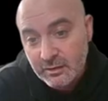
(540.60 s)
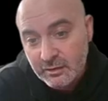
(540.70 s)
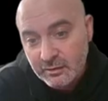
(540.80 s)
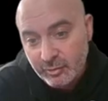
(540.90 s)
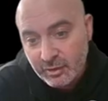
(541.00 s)

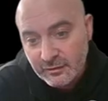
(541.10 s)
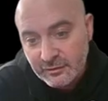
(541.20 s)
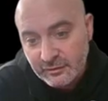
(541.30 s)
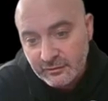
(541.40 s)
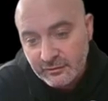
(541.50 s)

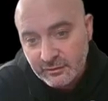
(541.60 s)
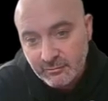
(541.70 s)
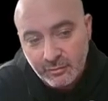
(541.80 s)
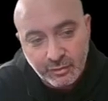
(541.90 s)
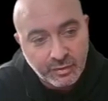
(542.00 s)
surprising to see
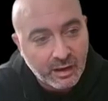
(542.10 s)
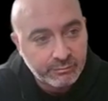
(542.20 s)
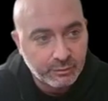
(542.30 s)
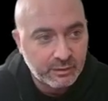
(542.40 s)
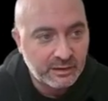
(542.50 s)
them both
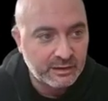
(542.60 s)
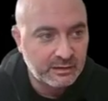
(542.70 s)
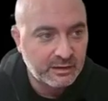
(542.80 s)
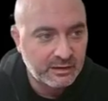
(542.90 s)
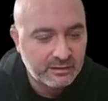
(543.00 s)
operating
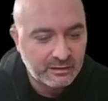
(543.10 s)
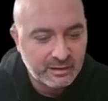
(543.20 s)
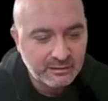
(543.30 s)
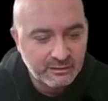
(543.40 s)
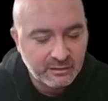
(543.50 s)

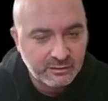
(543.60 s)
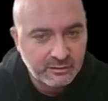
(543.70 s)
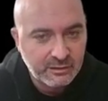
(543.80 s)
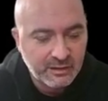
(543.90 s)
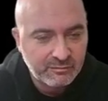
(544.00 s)

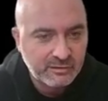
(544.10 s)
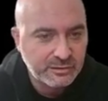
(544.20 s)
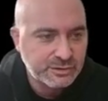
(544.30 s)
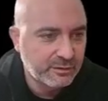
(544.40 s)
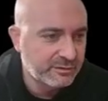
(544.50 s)
at
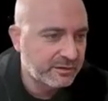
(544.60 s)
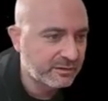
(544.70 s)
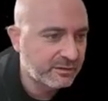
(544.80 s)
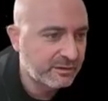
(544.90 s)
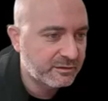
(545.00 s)
such close
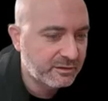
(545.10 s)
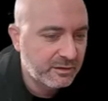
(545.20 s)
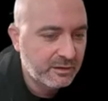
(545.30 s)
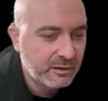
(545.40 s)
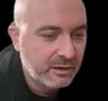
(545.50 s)
distance.
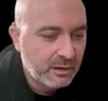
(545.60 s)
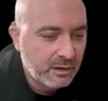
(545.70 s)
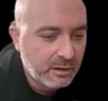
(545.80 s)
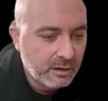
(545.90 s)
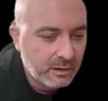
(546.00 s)

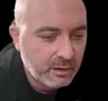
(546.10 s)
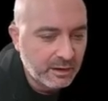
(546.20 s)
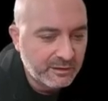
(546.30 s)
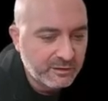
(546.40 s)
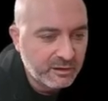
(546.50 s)
All
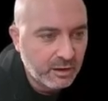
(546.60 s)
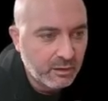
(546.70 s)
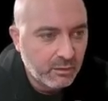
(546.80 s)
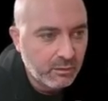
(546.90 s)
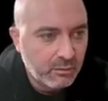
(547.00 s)
right,
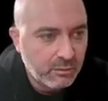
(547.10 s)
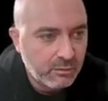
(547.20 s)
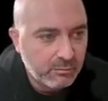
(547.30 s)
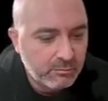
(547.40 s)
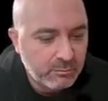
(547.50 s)
so
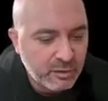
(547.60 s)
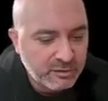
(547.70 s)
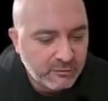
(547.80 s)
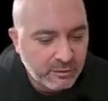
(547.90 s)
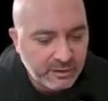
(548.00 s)

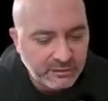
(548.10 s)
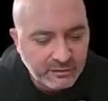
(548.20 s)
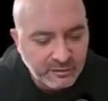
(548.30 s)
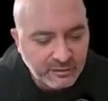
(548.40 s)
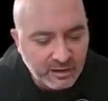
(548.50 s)
most of
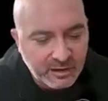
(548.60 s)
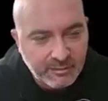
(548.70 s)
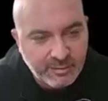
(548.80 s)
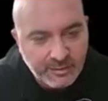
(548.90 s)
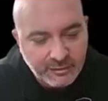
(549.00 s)
these are the kind of
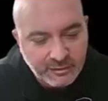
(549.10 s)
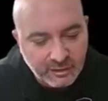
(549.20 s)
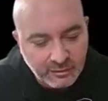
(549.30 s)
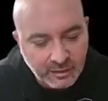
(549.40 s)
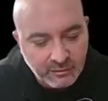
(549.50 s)
epic bouts that I
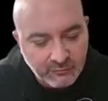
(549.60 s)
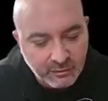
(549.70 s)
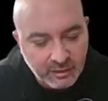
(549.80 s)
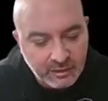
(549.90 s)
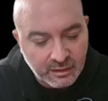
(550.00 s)
love,
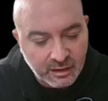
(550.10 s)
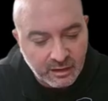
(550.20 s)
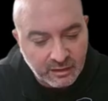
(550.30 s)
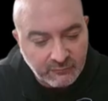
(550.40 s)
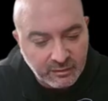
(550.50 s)

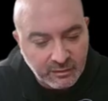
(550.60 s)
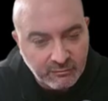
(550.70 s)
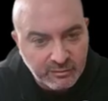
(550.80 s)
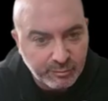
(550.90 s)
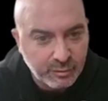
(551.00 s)
right? Even though that
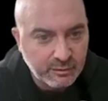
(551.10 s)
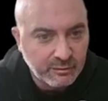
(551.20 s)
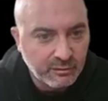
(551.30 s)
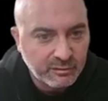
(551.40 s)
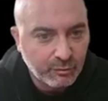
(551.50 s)
was a pretty
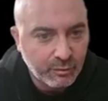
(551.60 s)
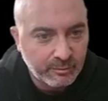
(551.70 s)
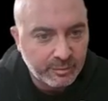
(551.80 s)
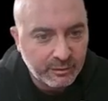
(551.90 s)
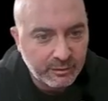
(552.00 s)
low scoring
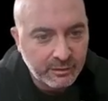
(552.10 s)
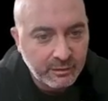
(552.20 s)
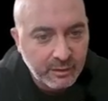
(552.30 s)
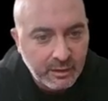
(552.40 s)
period,